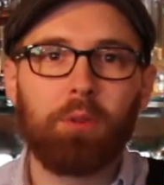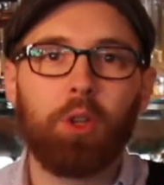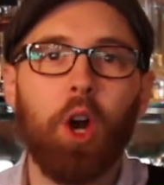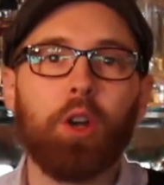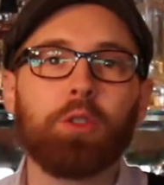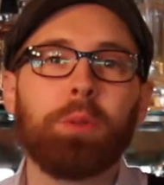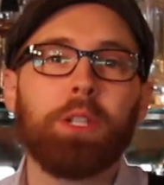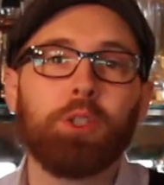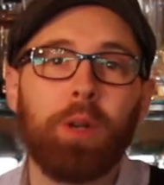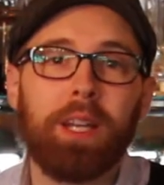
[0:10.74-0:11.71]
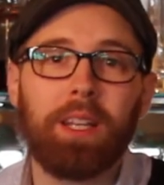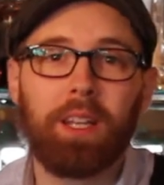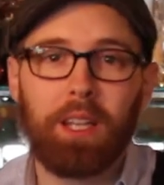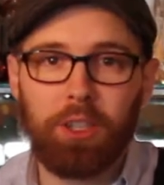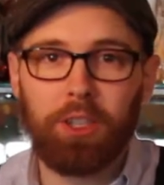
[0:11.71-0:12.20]
at Ricardo's Mediterranean
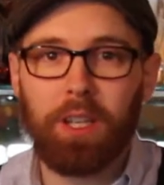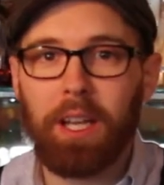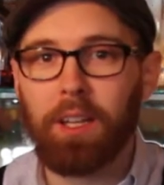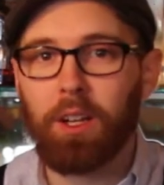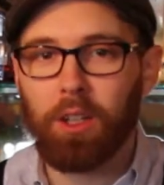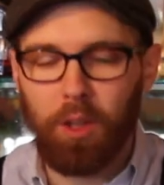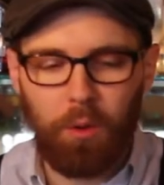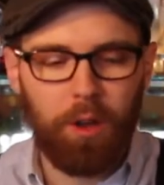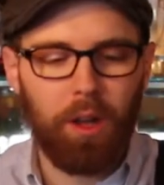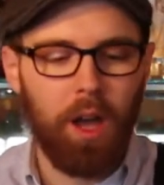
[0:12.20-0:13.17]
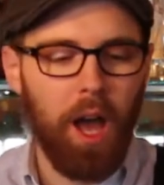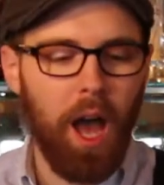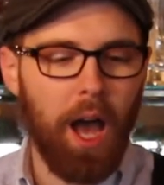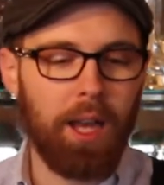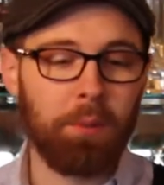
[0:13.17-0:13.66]
Kitchen in Kelowna,
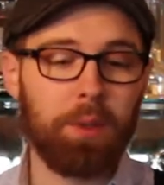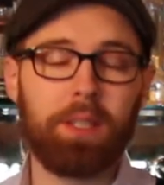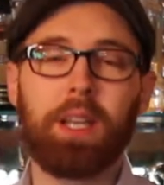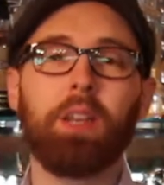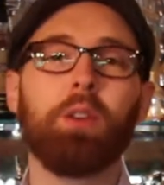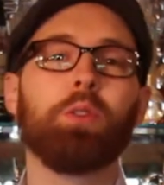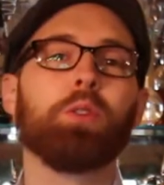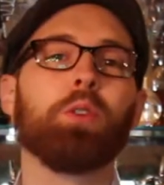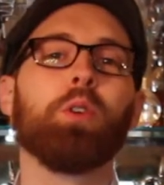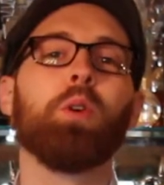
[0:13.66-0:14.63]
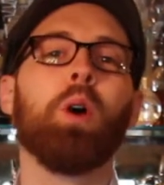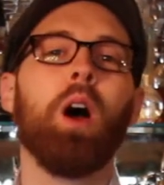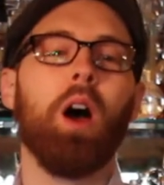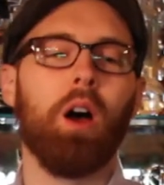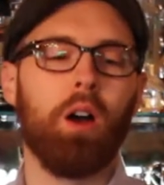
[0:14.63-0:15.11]
and I'm going to take you through
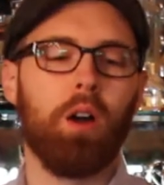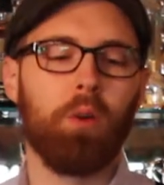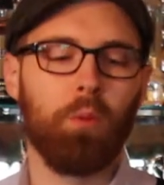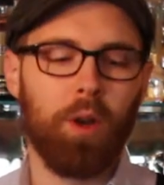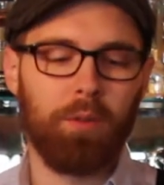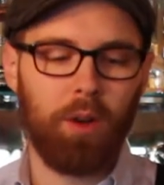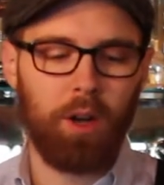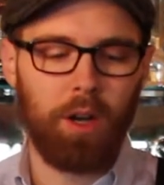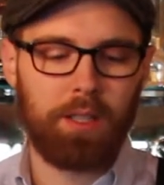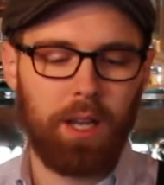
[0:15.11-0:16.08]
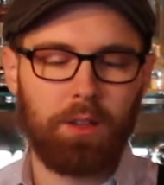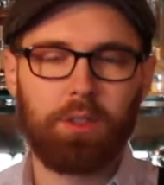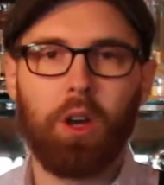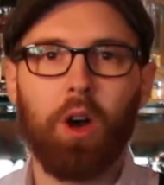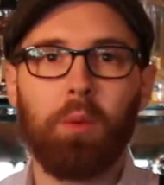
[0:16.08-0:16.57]
one of our cocktails
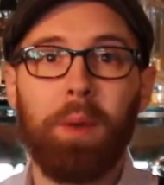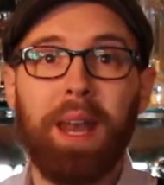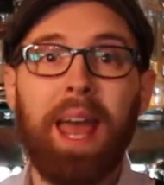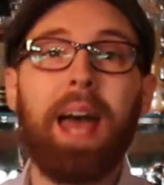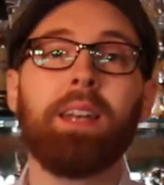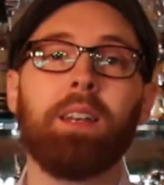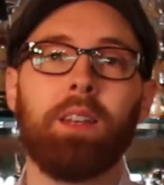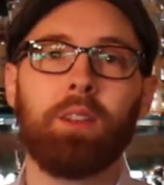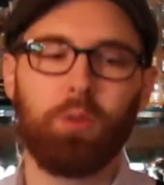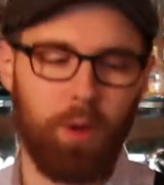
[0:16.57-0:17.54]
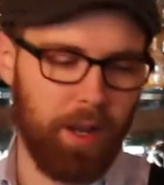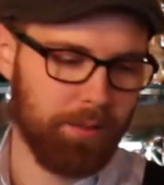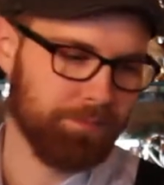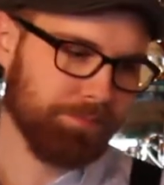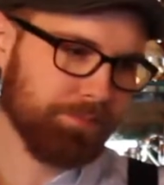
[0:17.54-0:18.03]
called Manhattan in the Rain.
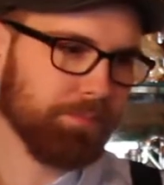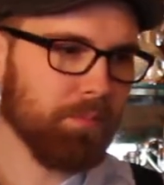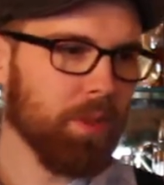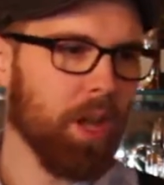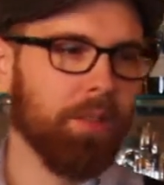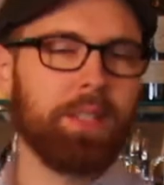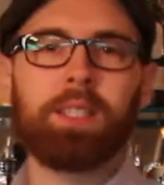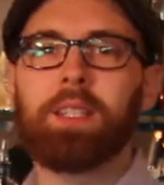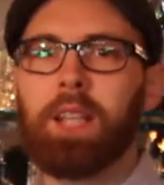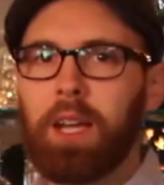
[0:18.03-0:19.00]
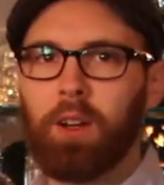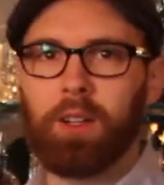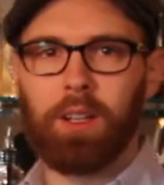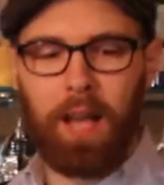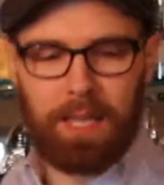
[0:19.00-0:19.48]
This is a take on a
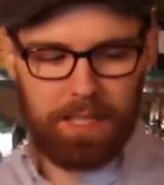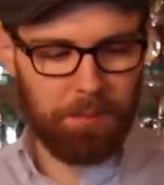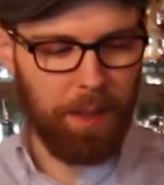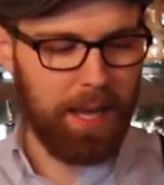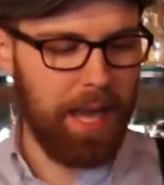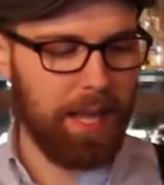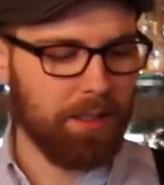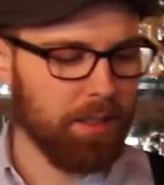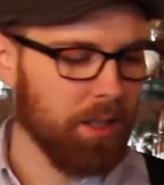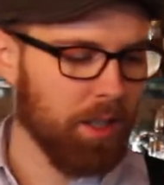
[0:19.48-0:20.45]
classic Manhattan,